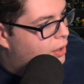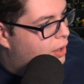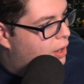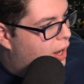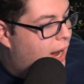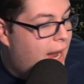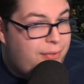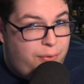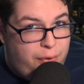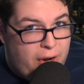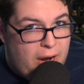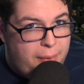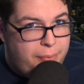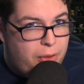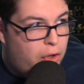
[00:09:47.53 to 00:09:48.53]
I have to
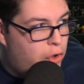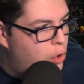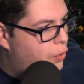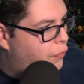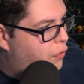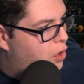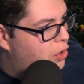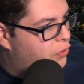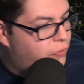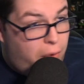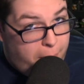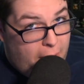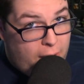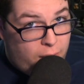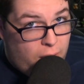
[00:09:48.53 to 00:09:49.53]
figure out the goofers for
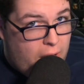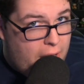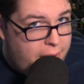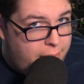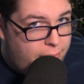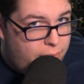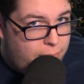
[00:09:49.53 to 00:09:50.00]
my run,